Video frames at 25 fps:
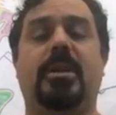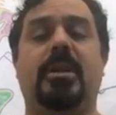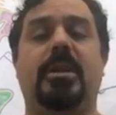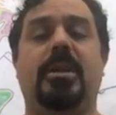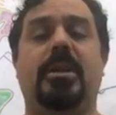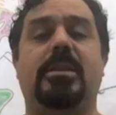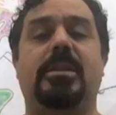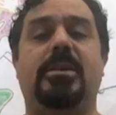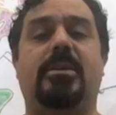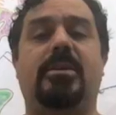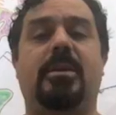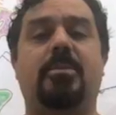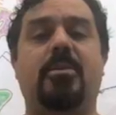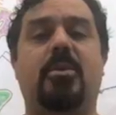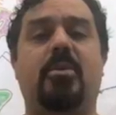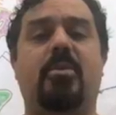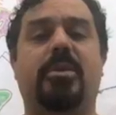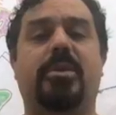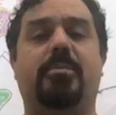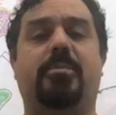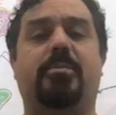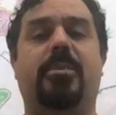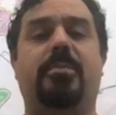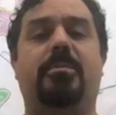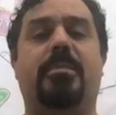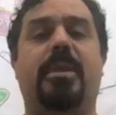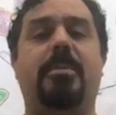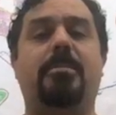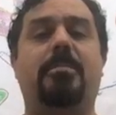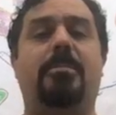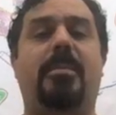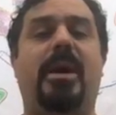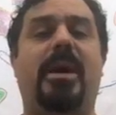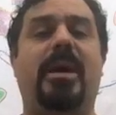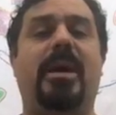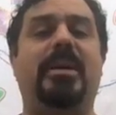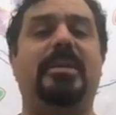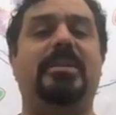Now I'm going to put my
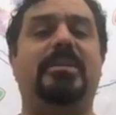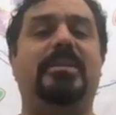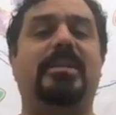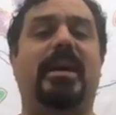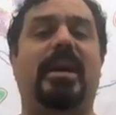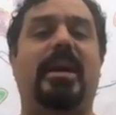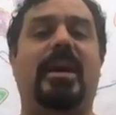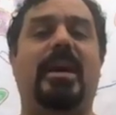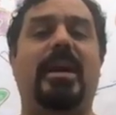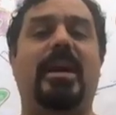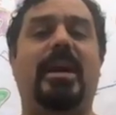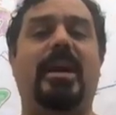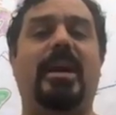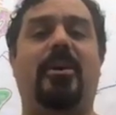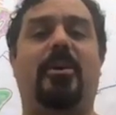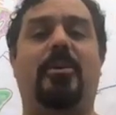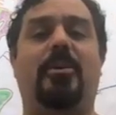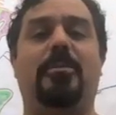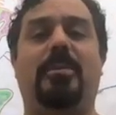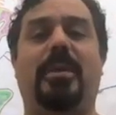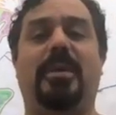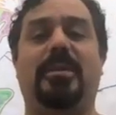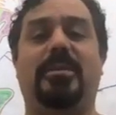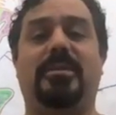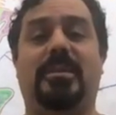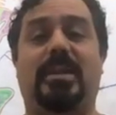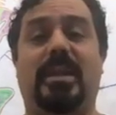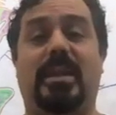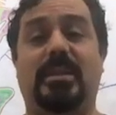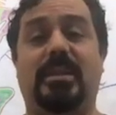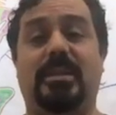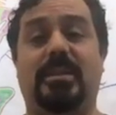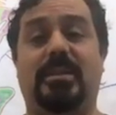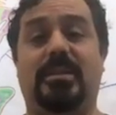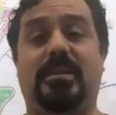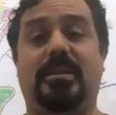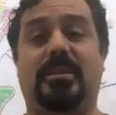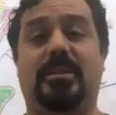mind's eye on my
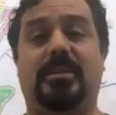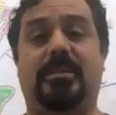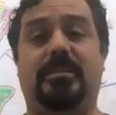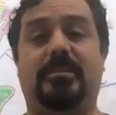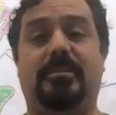skeleton.